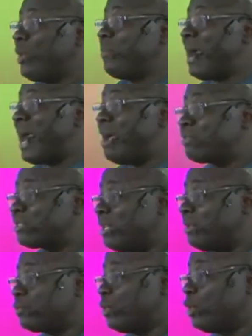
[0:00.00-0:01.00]
it by
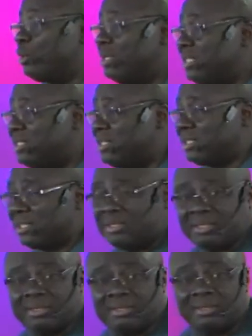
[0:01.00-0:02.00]
ourselves, we don't need Jesus.